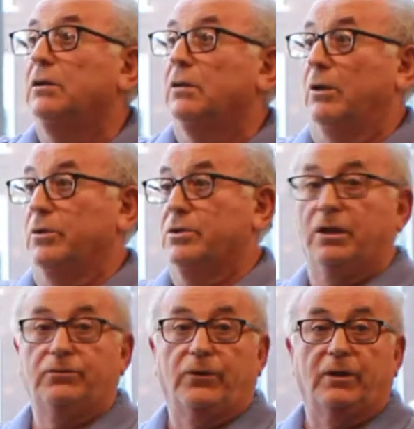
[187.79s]
I was
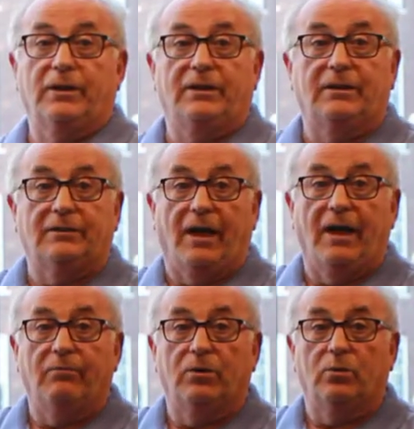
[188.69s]
at Ford at the
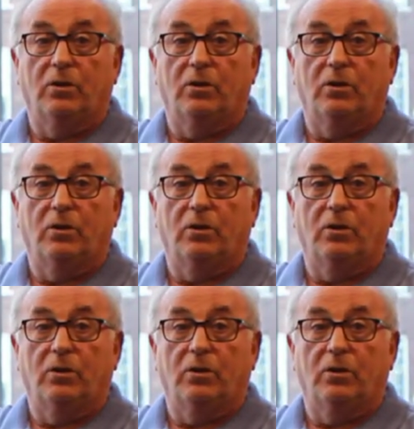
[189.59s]
time and